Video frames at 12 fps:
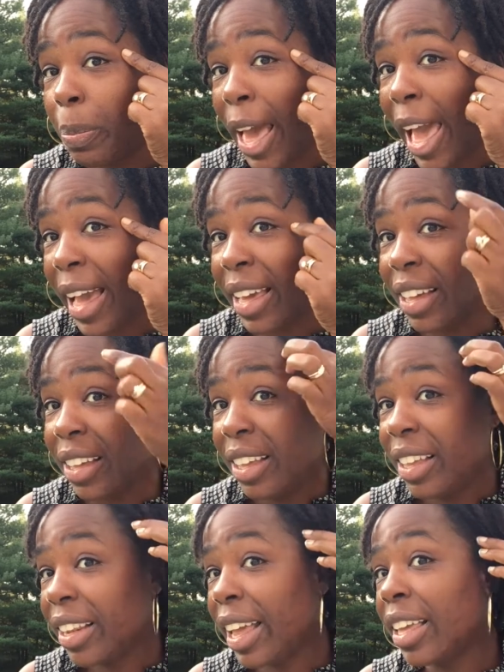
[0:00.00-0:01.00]
back.
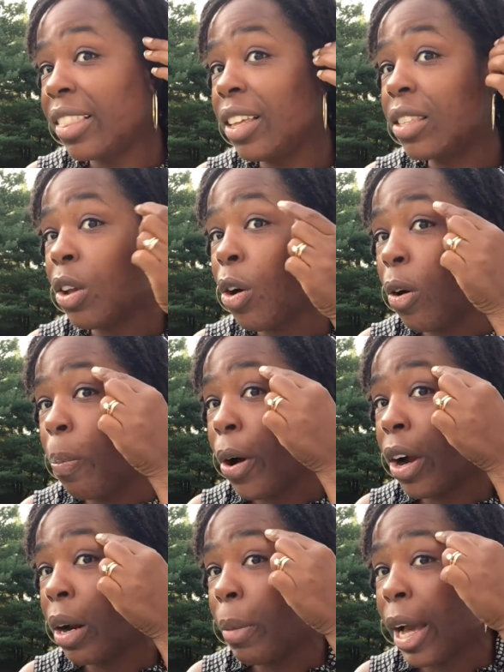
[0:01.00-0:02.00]
Like, this whole
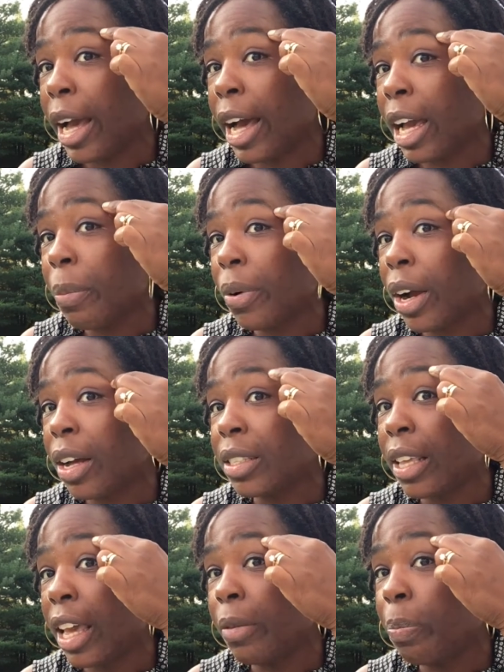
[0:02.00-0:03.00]
part of my
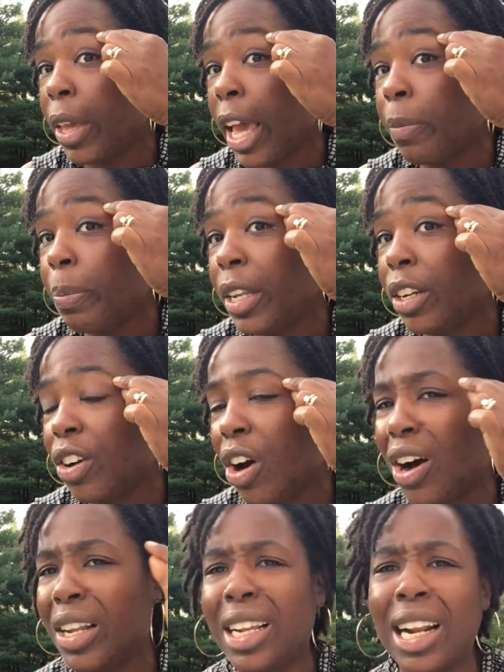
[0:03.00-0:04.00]
eyebrows had been
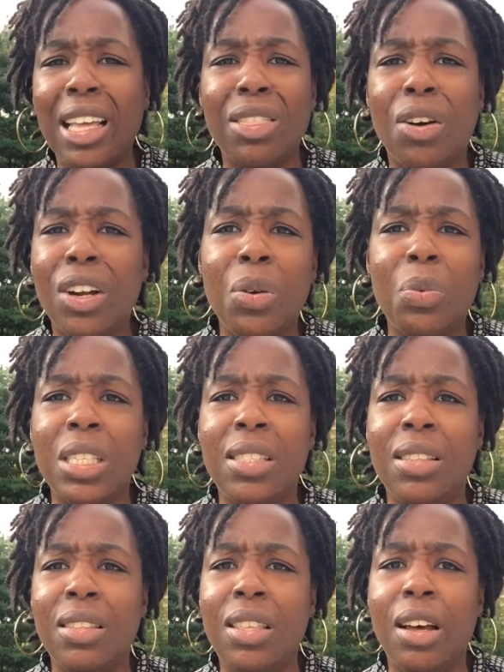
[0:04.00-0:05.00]
gone, and I thought it was
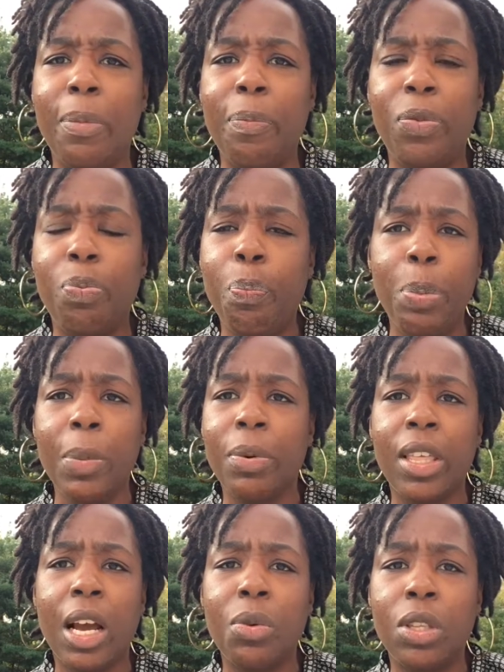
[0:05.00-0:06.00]
the
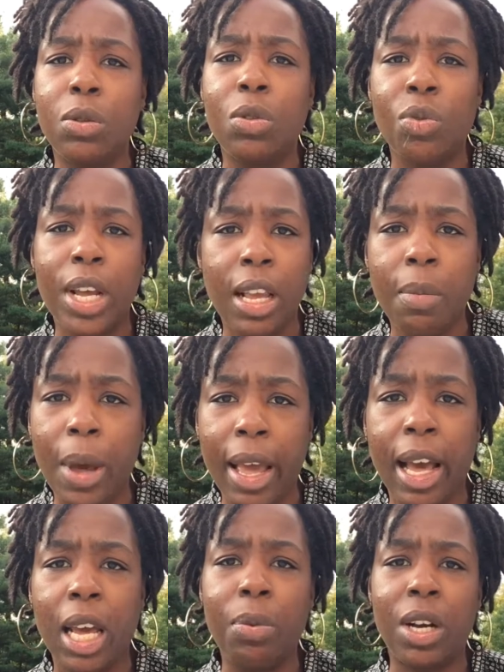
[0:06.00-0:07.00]
people that was threading
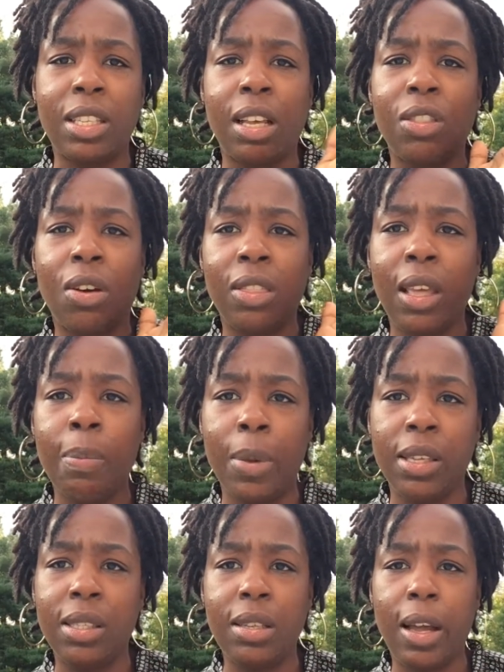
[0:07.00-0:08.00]
my eyebrows. I thought they
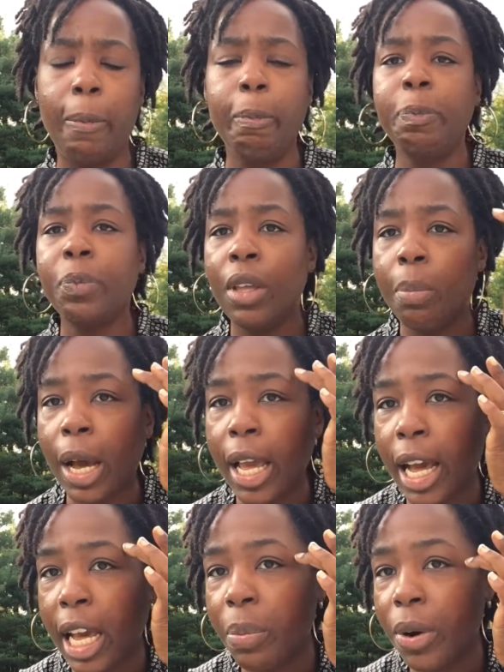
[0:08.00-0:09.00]
messed up
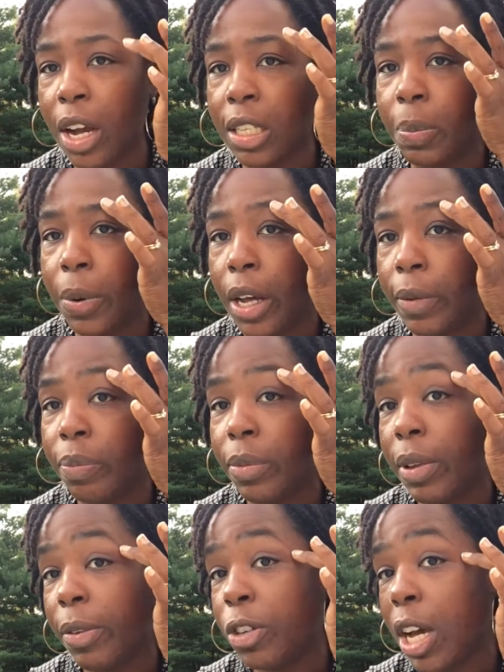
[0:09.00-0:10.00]
my eyebrows, but
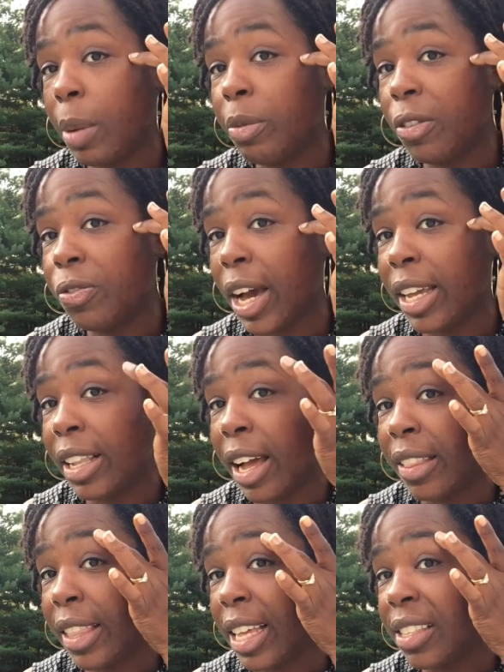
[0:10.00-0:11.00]
come to find
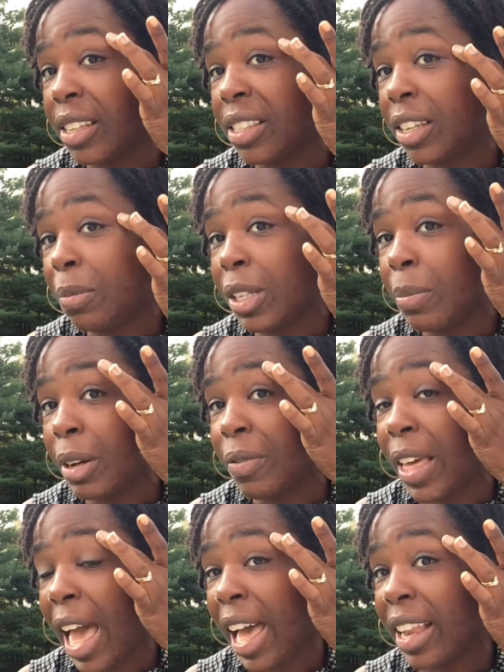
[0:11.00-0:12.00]
out that's a symptom
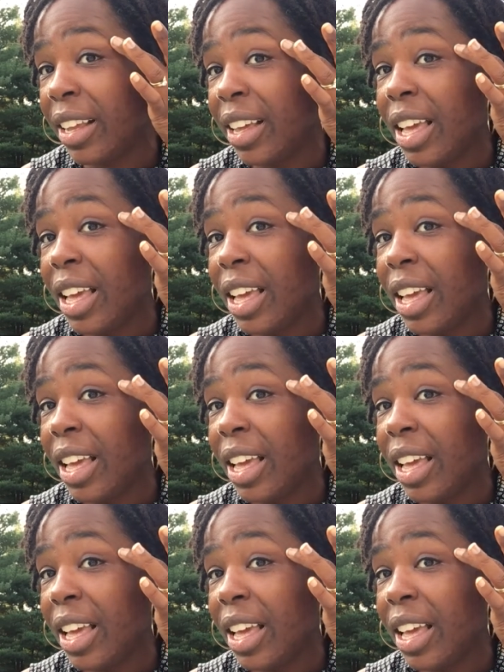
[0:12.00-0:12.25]
of that.